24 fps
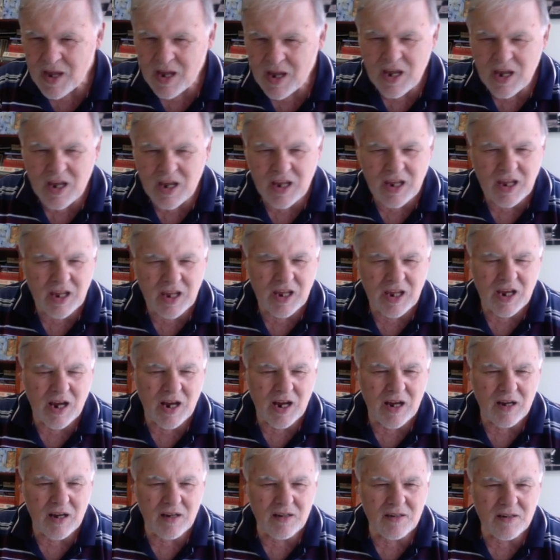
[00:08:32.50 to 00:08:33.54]
Here,
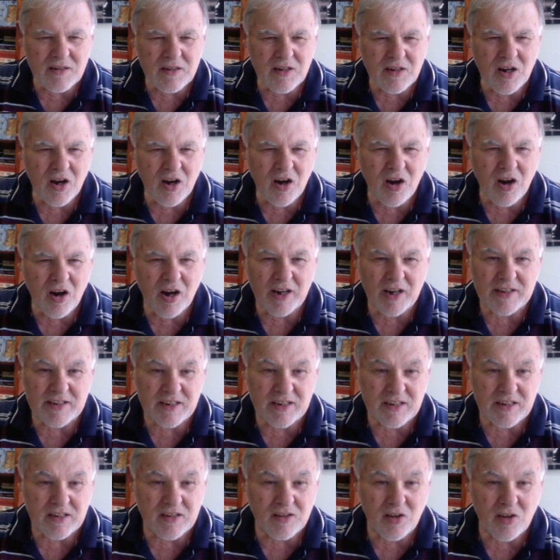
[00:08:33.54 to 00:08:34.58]
I
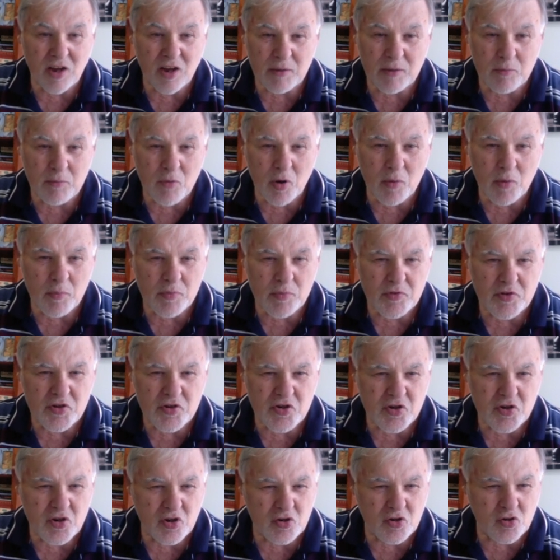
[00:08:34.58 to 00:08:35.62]
didn't like my
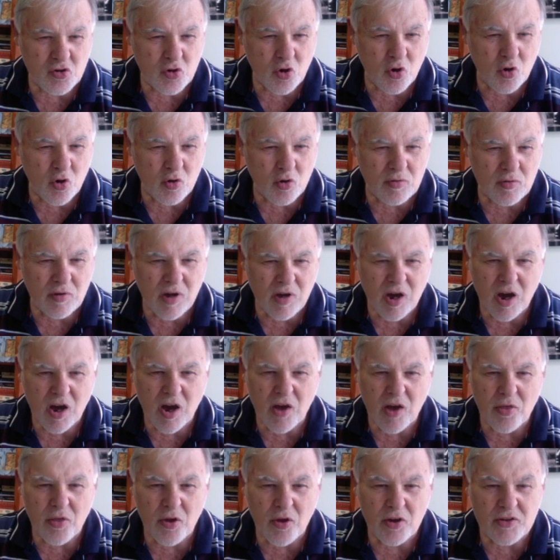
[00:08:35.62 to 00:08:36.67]
position at all.
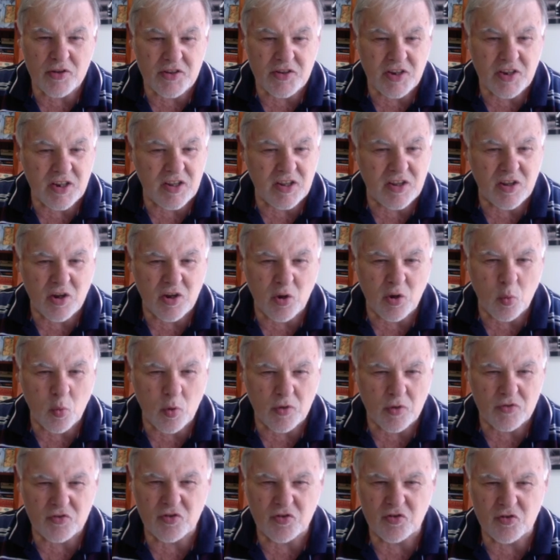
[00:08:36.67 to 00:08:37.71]
I didn't know
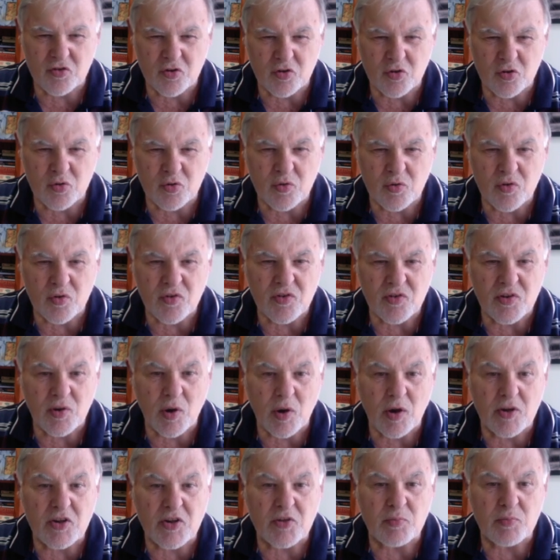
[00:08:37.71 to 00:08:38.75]
what to do, so I
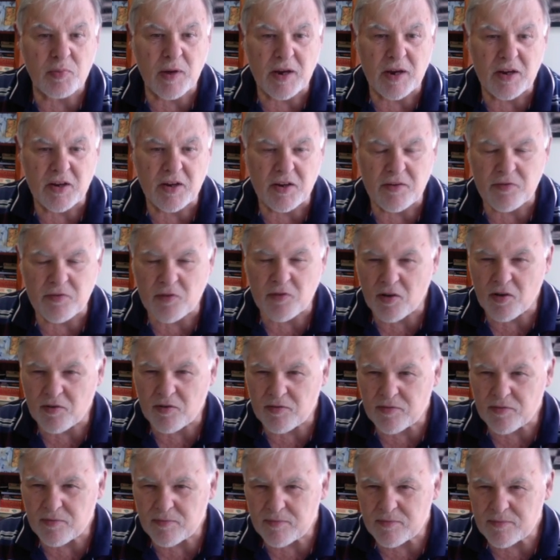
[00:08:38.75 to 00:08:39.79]
just played e5. You ignored an
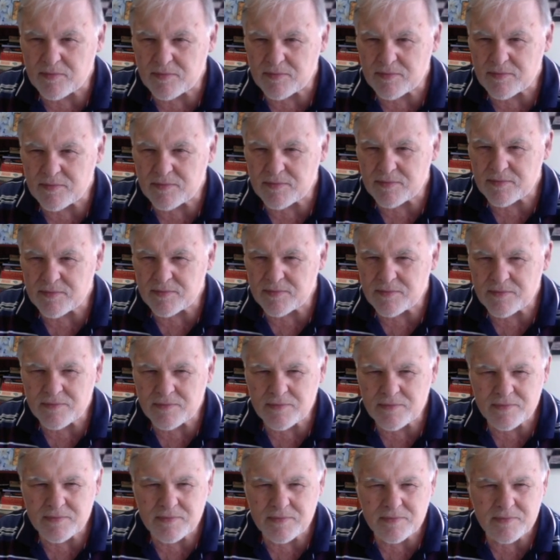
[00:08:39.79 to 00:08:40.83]
opportunity to take an open
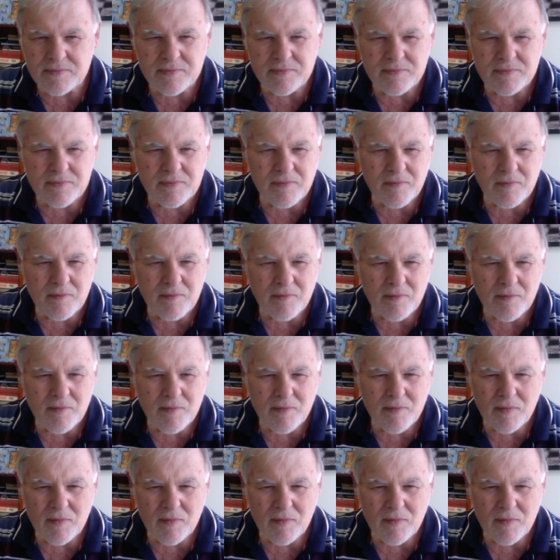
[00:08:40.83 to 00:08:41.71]
file with a rook.